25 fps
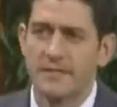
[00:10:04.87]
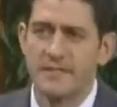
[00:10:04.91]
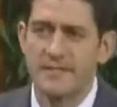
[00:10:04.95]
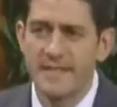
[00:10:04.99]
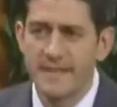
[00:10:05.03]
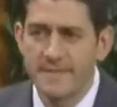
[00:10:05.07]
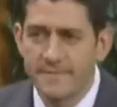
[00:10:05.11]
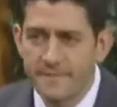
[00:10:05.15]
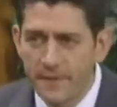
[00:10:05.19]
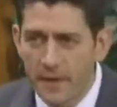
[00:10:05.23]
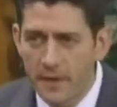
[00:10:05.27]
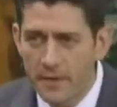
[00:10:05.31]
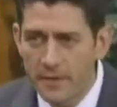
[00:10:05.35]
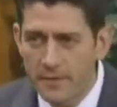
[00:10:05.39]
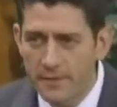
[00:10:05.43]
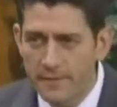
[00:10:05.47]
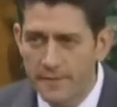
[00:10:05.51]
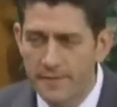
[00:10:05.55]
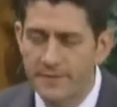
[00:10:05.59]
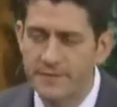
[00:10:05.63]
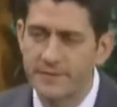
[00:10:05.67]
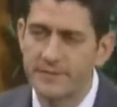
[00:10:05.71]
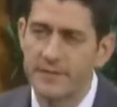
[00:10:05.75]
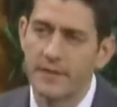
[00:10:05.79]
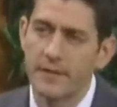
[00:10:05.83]
defund
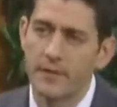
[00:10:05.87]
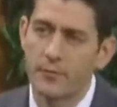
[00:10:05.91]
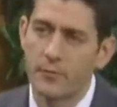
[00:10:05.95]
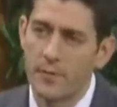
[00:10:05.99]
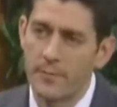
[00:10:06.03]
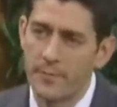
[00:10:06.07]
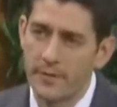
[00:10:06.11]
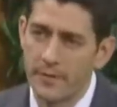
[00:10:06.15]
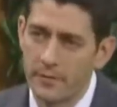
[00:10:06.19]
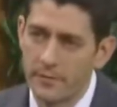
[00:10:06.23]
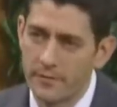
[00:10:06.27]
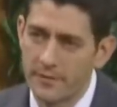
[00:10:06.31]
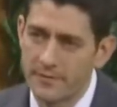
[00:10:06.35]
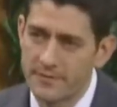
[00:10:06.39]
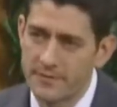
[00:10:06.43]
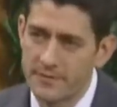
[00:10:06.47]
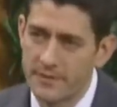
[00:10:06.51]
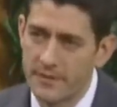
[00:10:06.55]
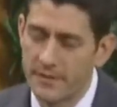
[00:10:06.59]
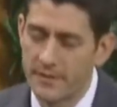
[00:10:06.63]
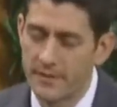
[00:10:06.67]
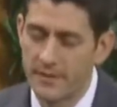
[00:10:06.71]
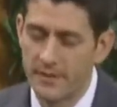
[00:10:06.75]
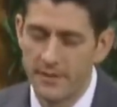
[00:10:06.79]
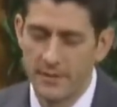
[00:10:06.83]
this thing or repeal this
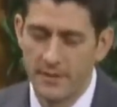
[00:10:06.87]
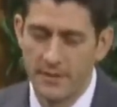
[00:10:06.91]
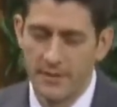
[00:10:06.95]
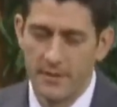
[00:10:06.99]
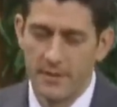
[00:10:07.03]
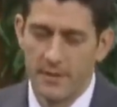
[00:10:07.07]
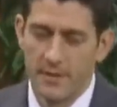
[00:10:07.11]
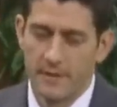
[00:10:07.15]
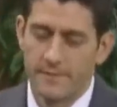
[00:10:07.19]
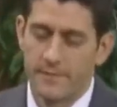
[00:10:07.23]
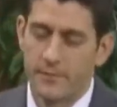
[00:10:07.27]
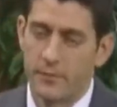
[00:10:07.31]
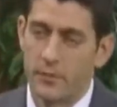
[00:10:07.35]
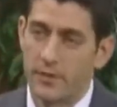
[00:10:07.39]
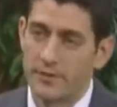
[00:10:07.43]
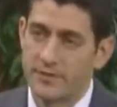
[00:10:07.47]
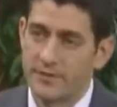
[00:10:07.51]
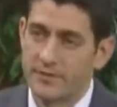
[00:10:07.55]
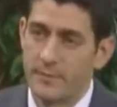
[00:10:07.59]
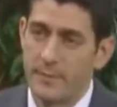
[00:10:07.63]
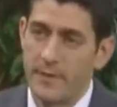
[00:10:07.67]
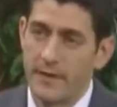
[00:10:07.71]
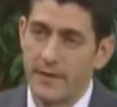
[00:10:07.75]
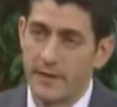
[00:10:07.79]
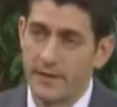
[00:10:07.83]
thing? For us
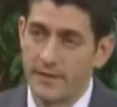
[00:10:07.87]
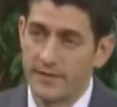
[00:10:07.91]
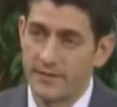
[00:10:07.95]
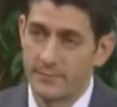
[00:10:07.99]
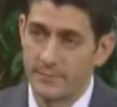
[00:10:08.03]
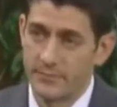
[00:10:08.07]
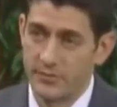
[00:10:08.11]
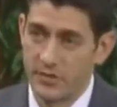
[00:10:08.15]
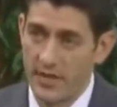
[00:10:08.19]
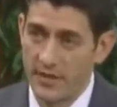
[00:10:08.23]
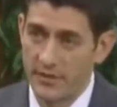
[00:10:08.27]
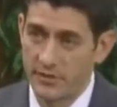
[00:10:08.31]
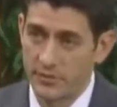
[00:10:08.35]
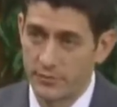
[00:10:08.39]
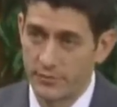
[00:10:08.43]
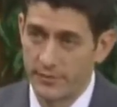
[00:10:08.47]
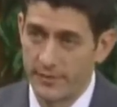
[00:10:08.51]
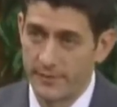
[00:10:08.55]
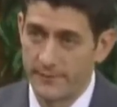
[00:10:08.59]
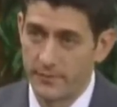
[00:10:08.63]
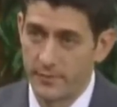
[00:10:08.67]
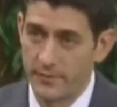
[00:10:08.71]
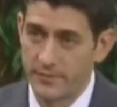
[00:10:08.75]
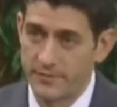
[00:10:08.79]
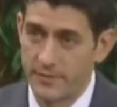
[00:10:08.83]
to make any substantial
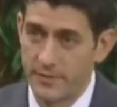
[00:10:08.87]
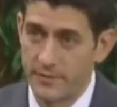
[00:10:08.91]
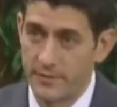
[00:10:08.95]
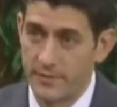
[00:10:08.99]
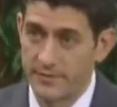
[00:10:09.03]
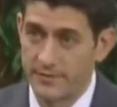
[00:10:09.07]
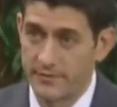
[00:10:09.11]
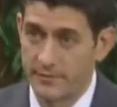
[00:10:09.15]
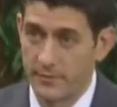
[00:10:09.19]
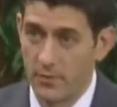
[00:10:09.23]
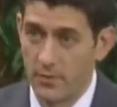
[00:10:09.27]
difference in this